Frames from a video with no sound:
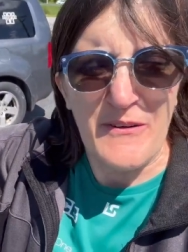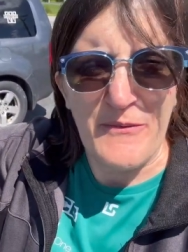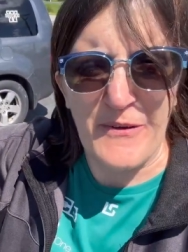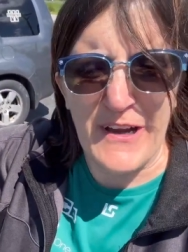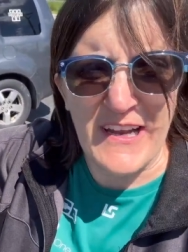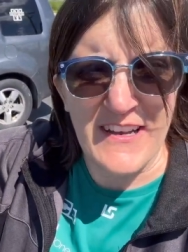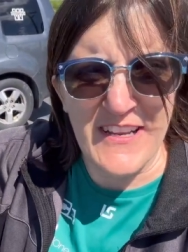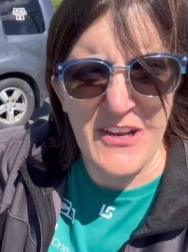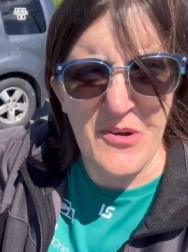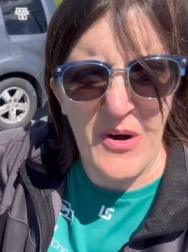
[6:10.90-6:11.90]
we're going to
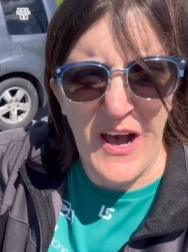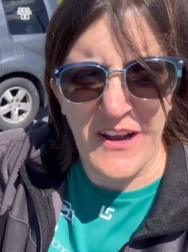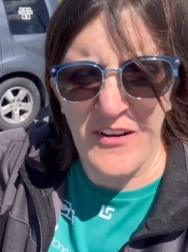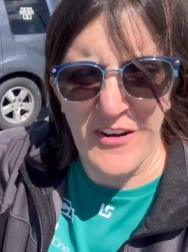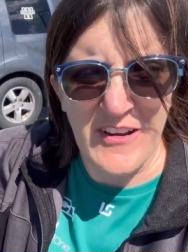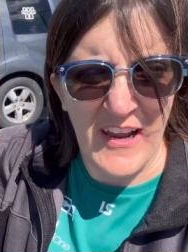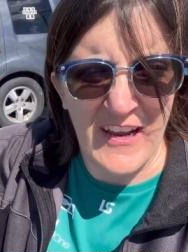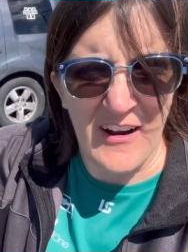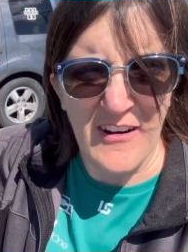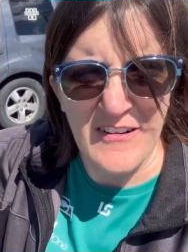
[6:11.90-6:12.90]
continue on our day
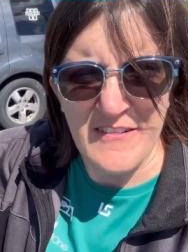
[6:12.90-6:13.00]
here